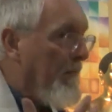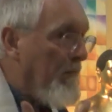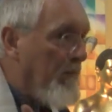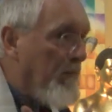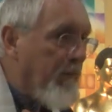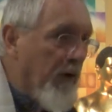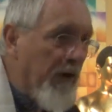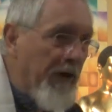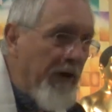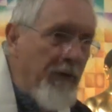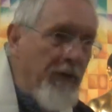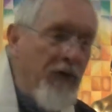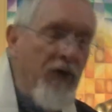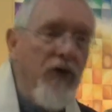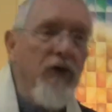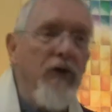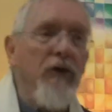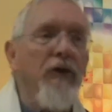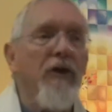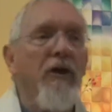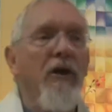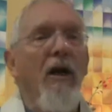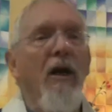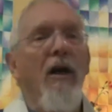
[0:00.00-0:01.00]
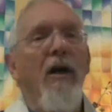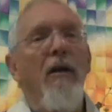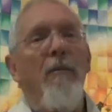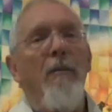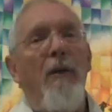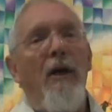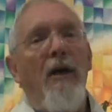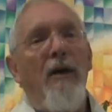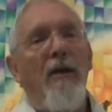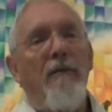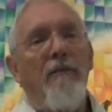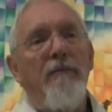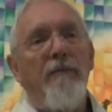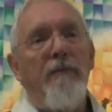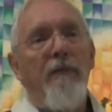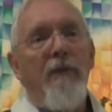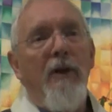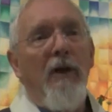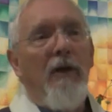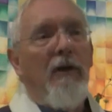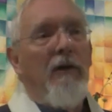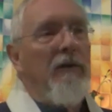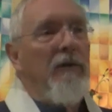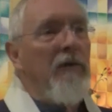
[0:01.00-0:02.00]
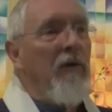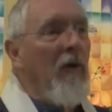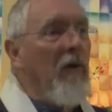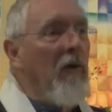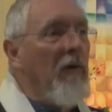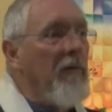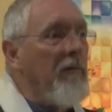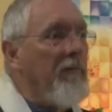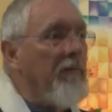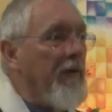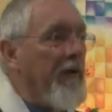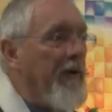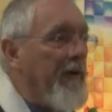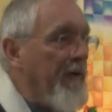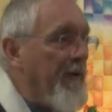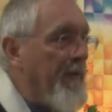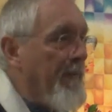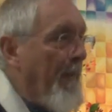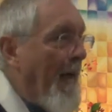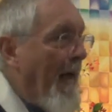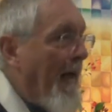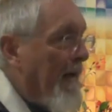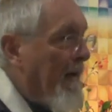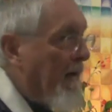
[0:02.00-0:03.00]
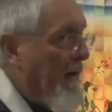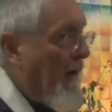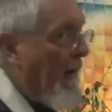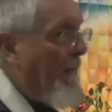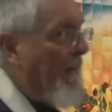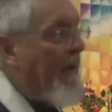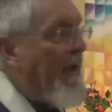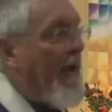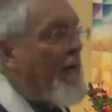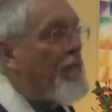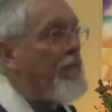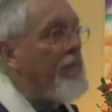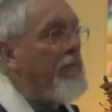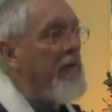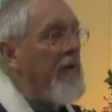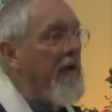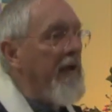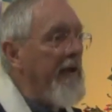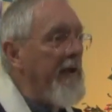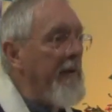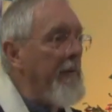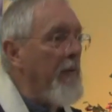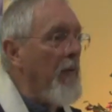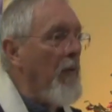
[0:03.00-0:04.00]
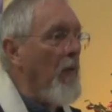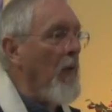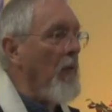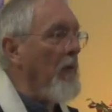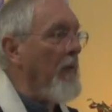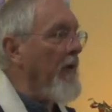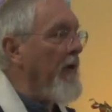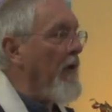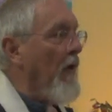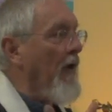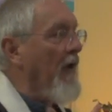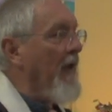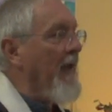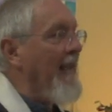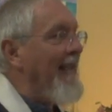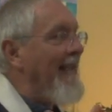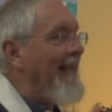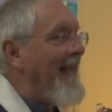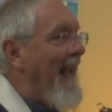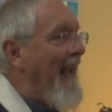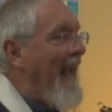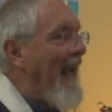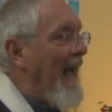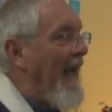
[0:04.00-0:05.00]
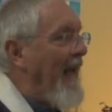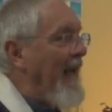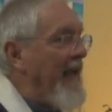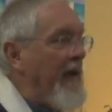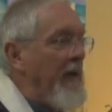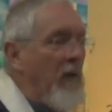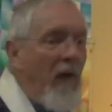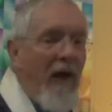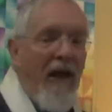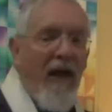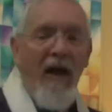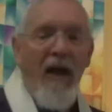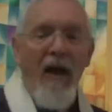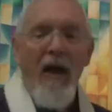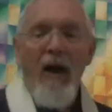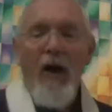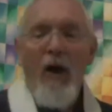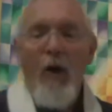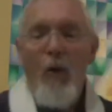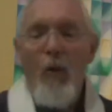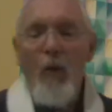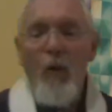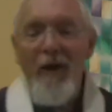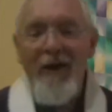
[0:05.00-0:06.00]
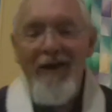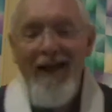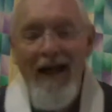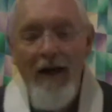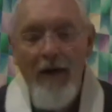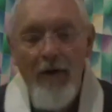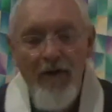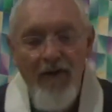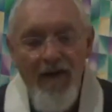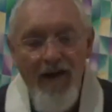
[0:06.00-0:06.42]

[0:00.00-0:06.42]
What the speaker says: produce good karma and not produce bad karma. That's really important. We're not going to get anywhere without